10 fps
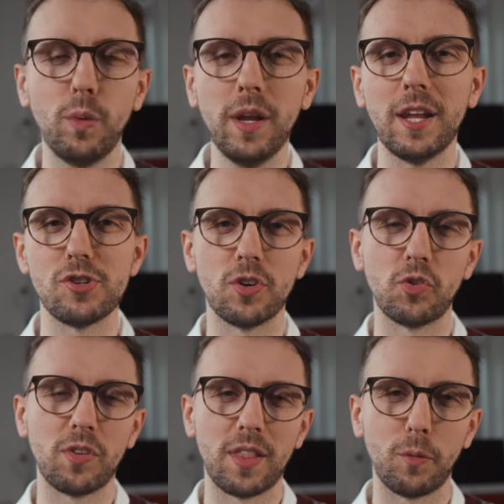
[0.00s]
twin
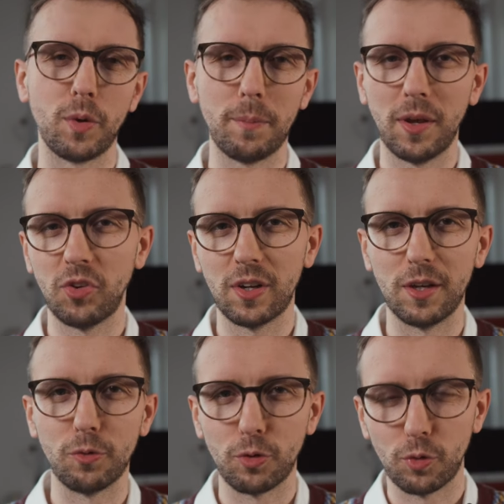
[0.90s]
engines that we
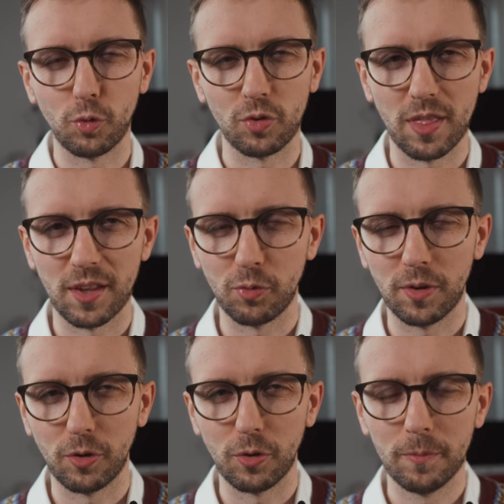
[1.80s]
basically introduced in this
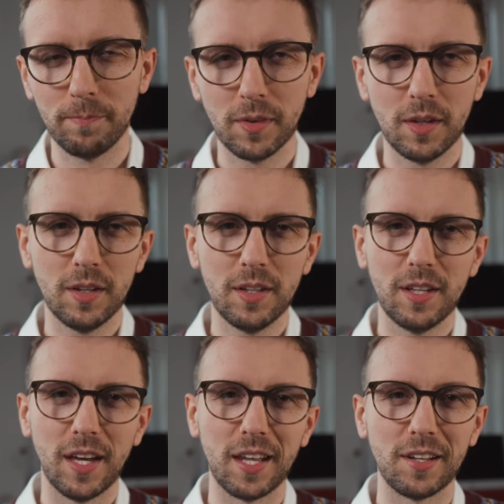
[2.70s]
video.
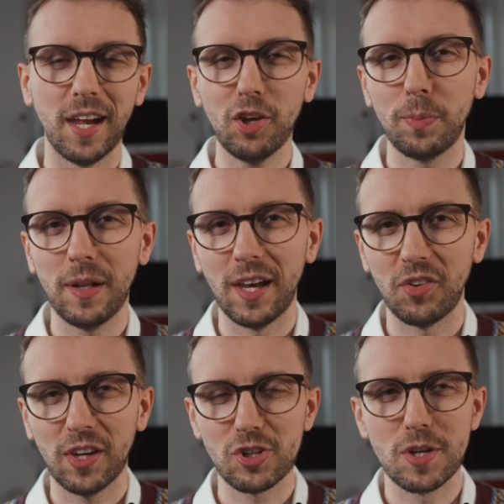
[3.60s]
And XPEL
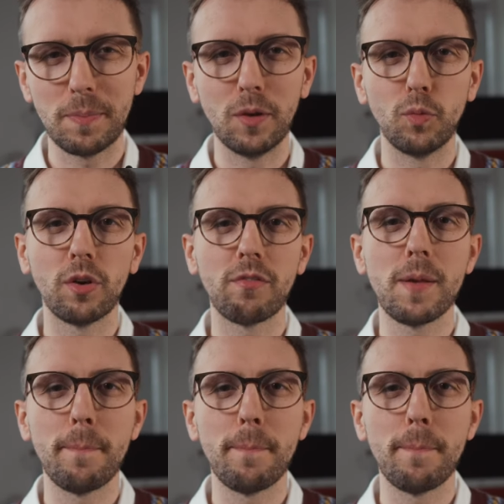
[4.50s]
has actually been one of the